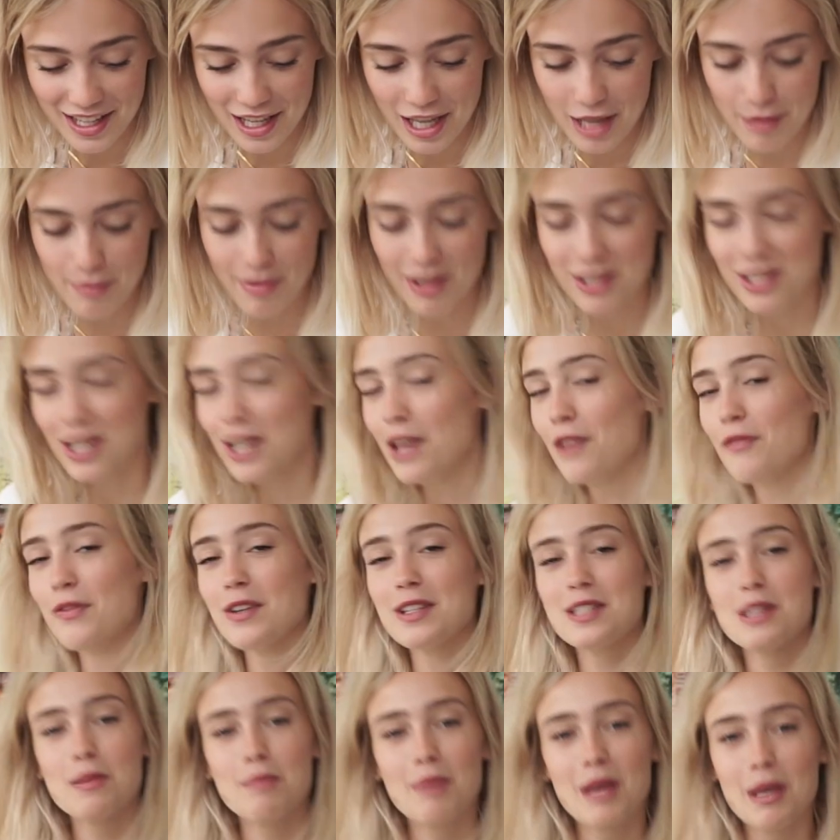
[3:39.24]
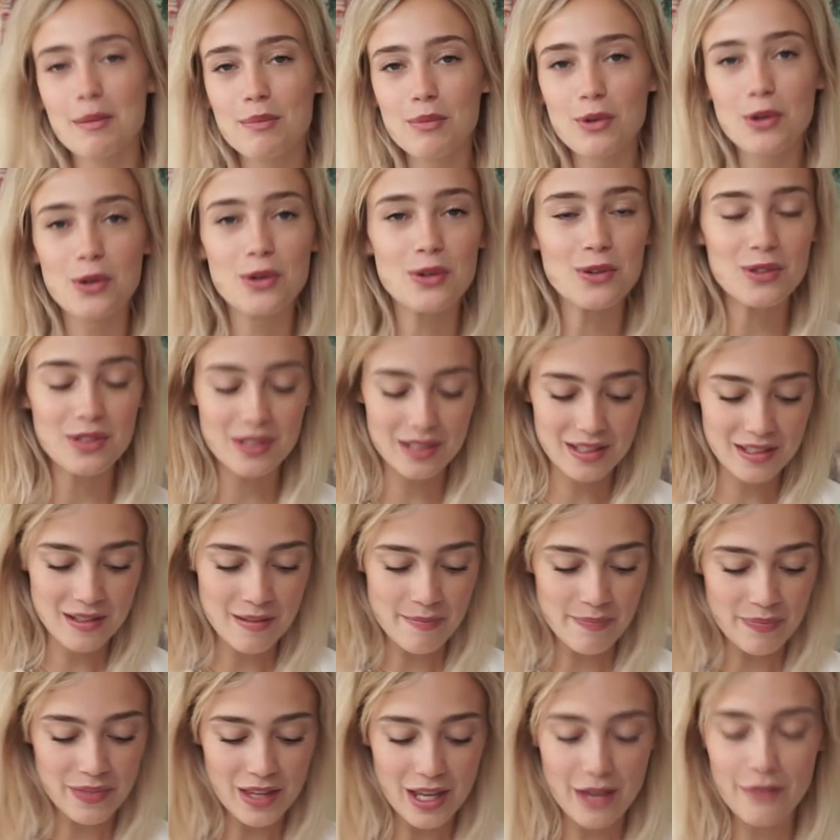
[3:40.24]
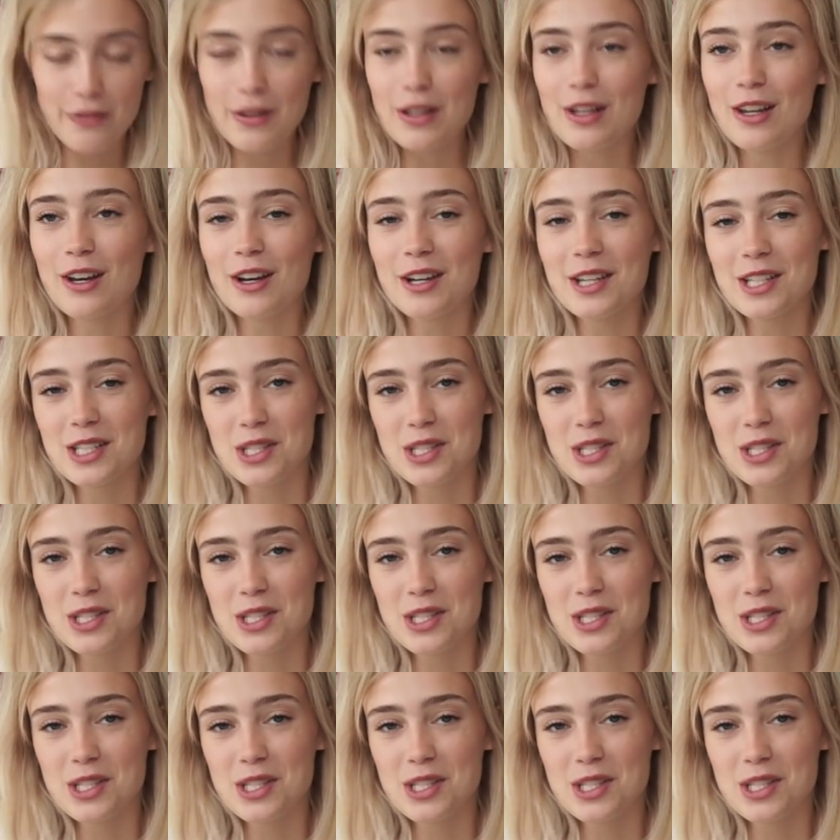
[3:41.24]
If it's a bit more, if you like